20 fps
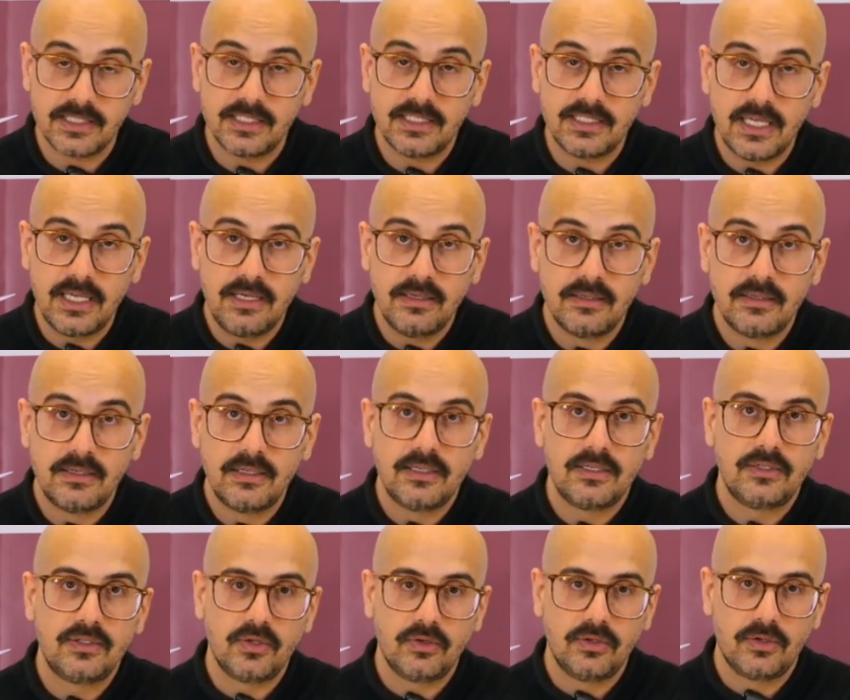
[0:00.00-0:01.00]
is C.
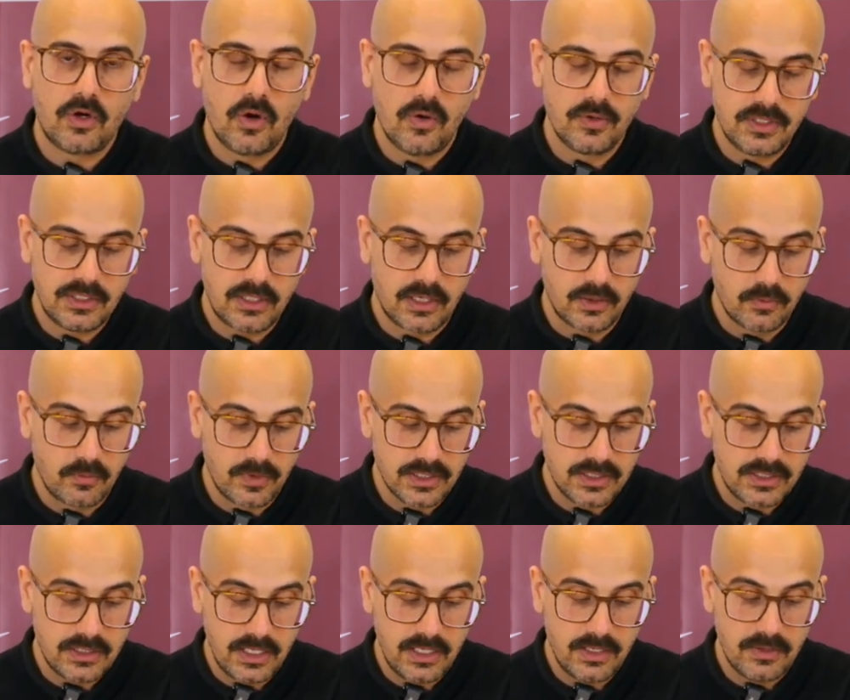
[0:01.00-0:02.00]
So the code started with
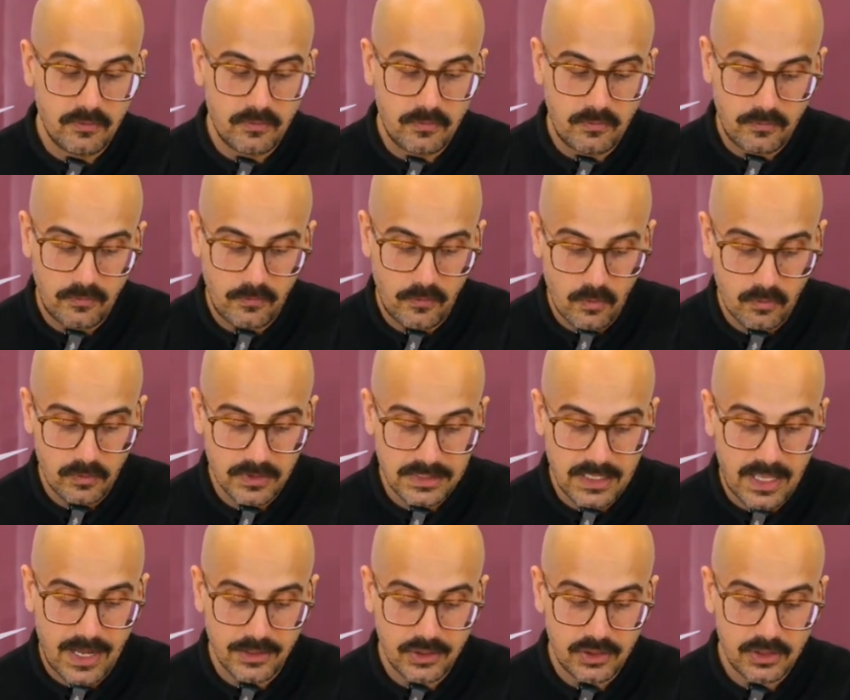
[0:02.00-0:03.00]
C /
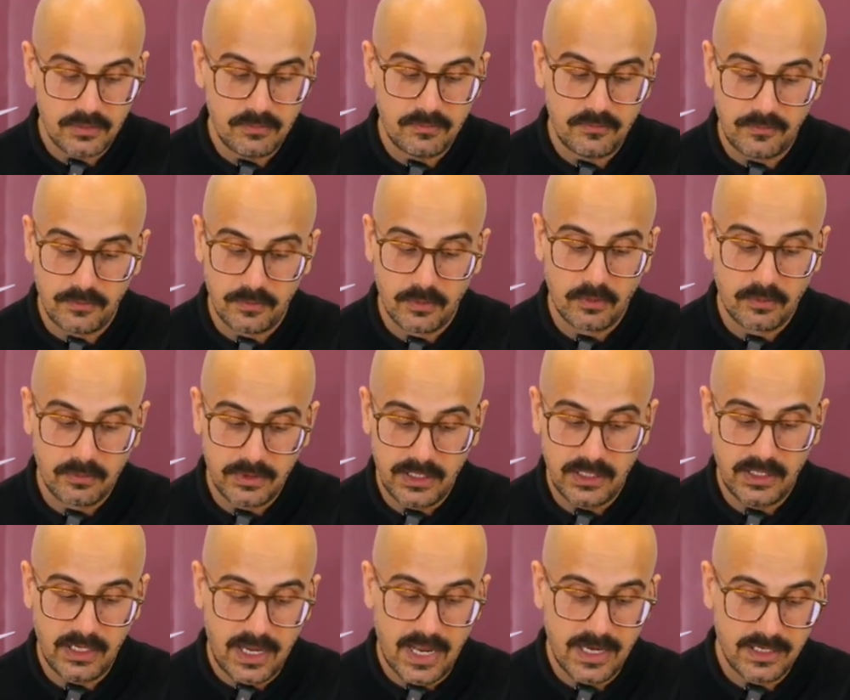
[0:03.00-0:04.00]
for
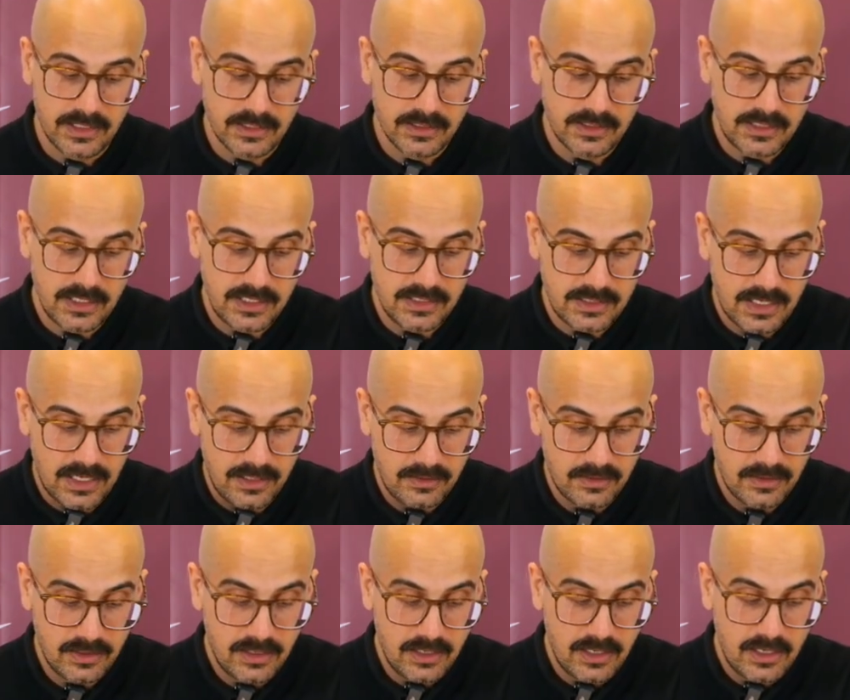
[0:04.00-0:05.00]
indicating C
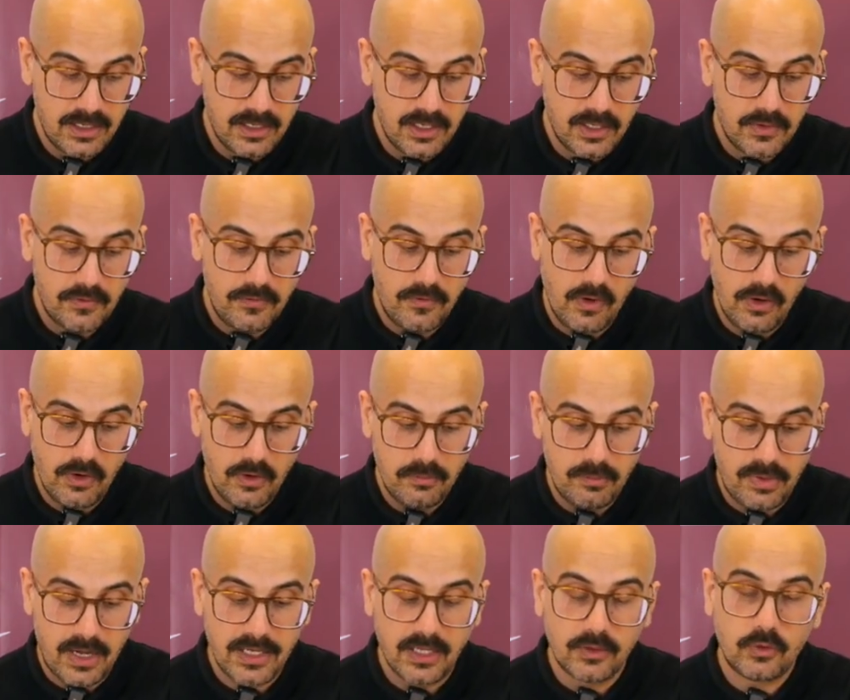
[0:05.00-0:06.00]
cell, followed
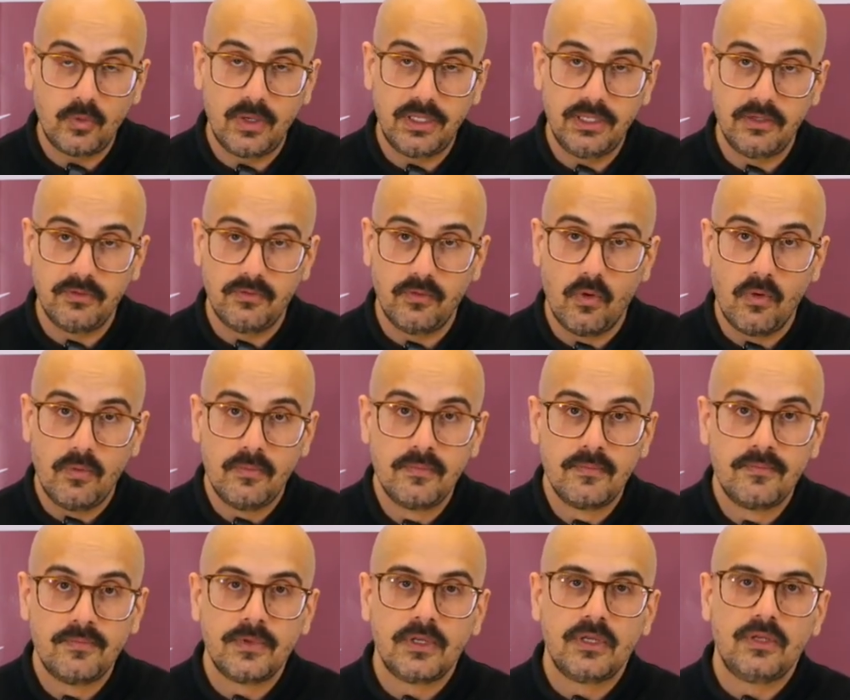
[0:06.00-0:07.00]
by a 24.
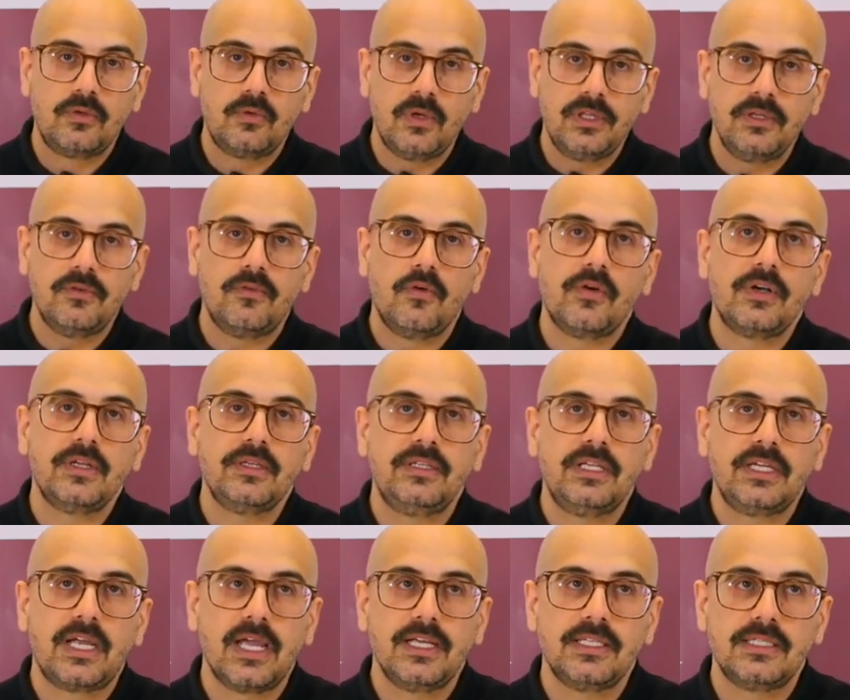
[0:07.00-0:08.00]
24
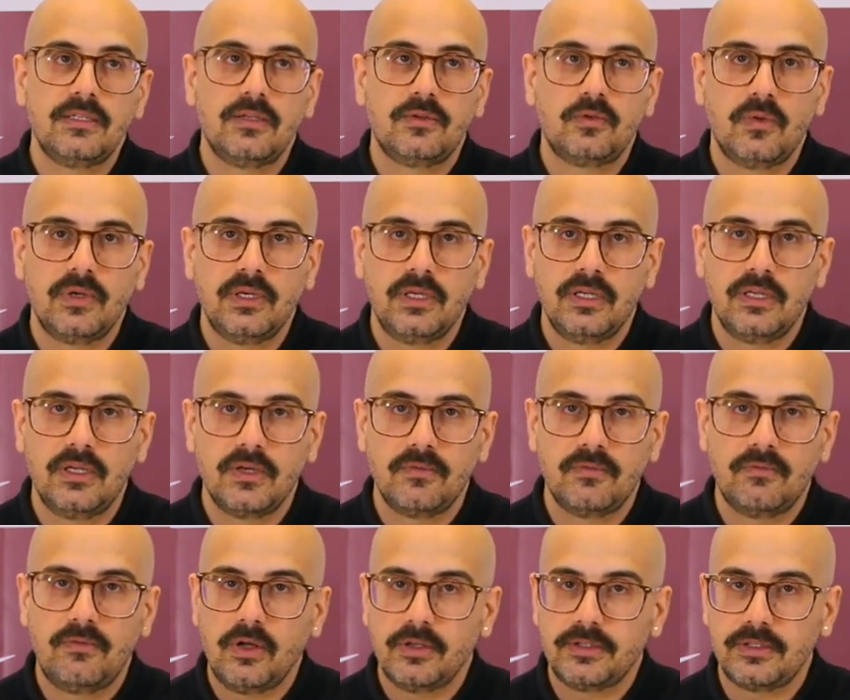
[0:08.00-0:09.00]
indicates the
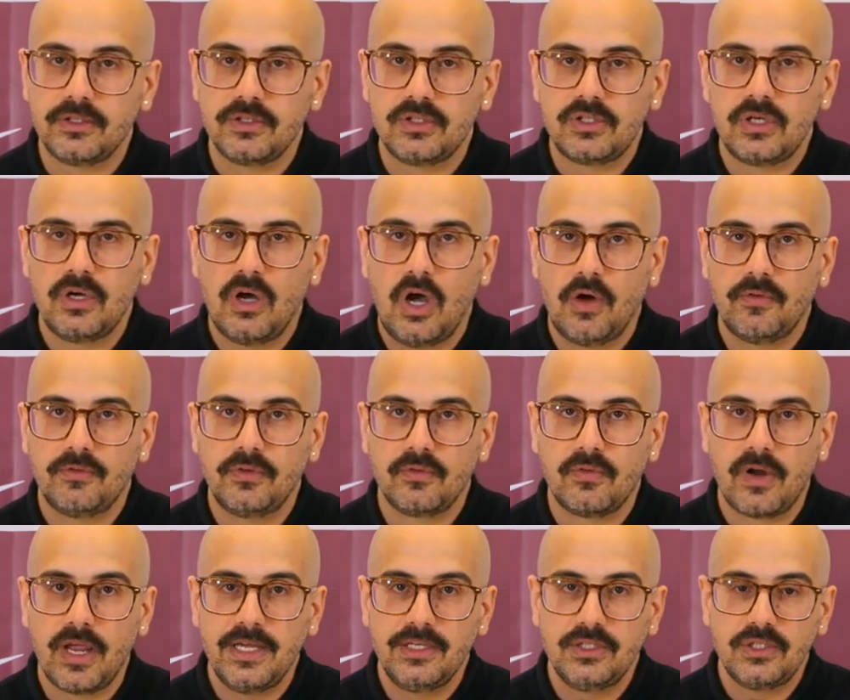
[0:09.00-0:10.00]
voltage of the
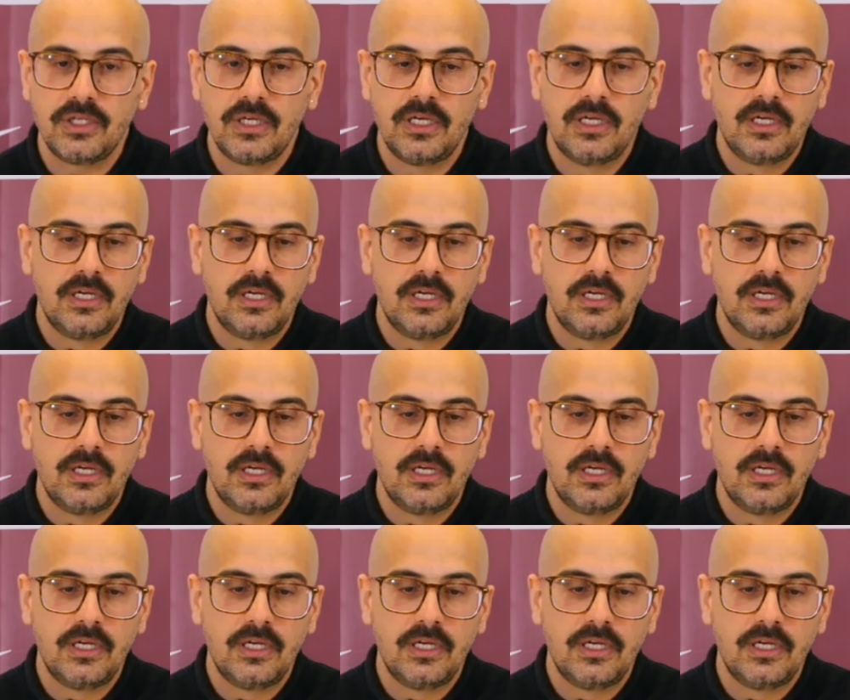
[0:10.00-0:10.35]
range.